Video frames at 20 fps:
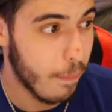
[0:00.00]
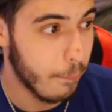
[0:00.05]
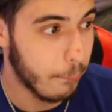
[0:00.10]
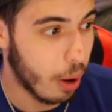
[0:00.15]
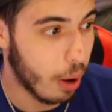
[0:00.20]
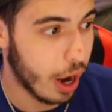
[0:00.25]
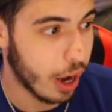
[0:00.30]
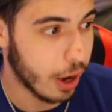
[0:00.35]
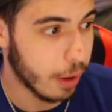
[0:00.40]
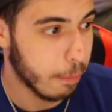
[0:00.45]

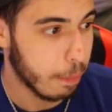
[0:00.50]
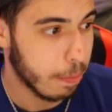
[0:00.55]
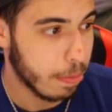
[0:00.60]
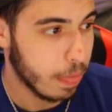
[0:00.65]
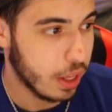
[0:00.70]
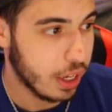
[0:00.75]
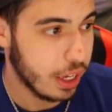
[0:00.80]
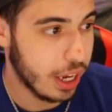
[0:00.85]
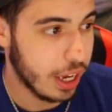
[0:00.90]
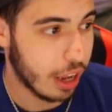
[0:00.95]
But
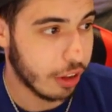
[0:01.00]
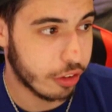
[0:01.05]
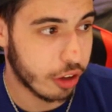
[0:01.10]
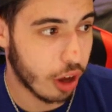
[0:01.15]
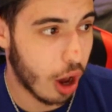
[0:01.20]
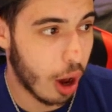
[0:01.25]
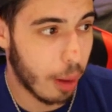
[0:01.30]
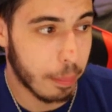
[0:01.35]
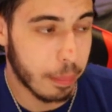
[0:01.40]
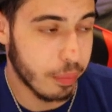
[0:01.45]
he ends
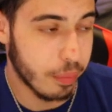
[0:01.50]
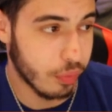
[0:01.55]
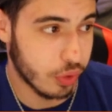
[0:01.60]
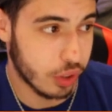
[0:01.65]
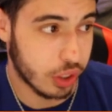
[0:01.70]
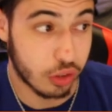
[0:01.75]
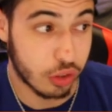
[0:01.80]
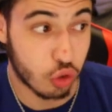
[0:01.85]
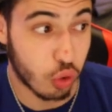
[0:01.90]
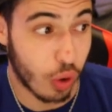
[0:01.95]
up
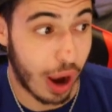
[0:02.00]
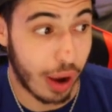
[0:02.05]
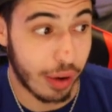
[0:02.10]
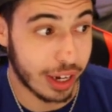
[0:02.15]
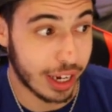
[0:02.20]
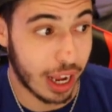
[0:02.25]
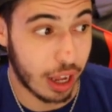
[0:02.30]
grounding